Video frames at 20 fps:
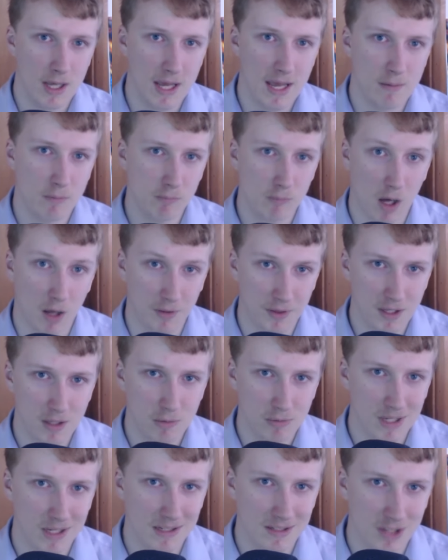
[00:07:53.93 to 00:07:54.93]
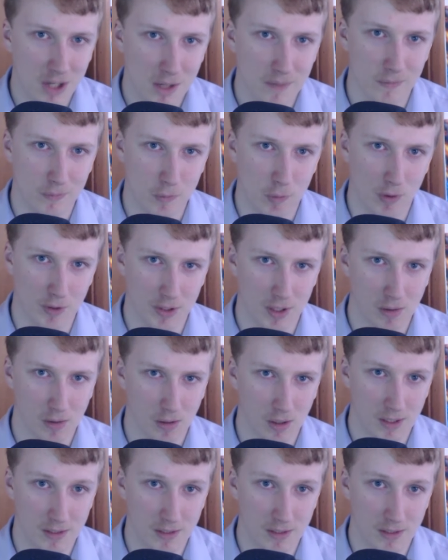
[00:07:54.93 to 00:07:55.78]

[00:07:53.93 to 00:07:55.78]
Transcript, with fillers: It, I think it will take time for Guardiola.